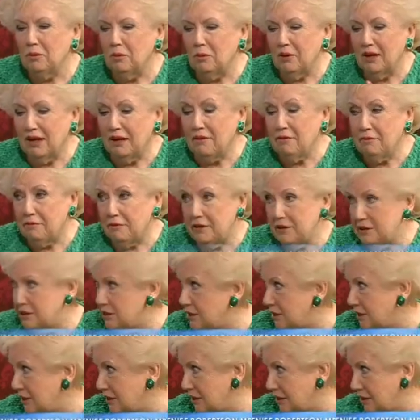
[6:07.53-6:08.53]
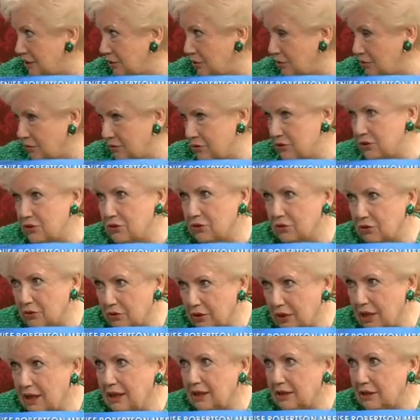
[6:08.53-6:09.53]
When I first heard Laura's
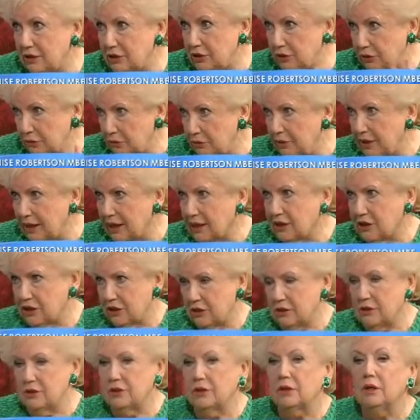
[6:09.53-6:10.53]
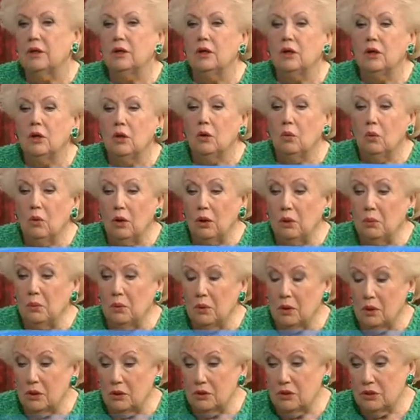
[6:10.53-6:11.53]
story, I had two reactions. One
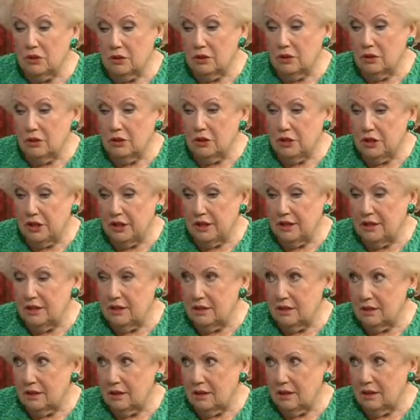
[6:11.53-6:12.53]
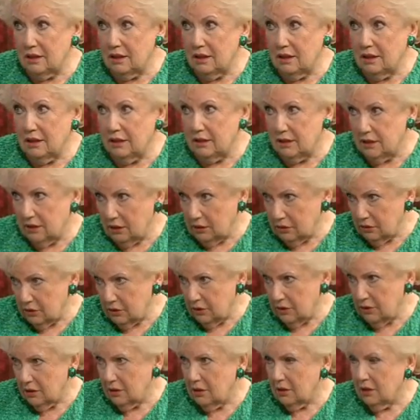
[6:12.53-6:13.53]
was, she is an
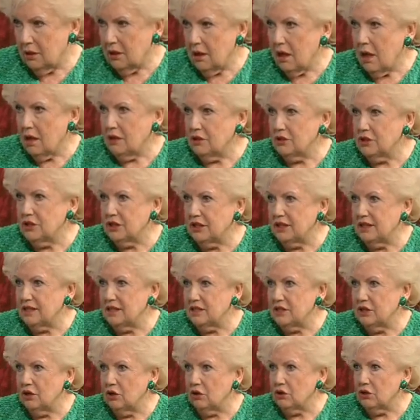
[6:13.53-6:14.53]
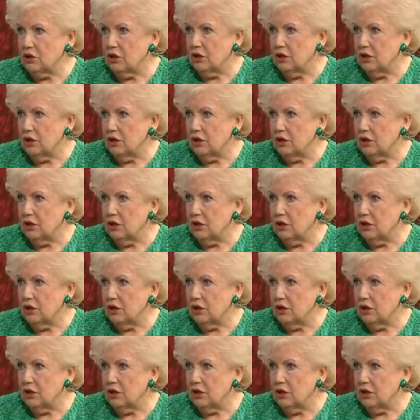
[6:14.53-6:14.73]
adult. She is not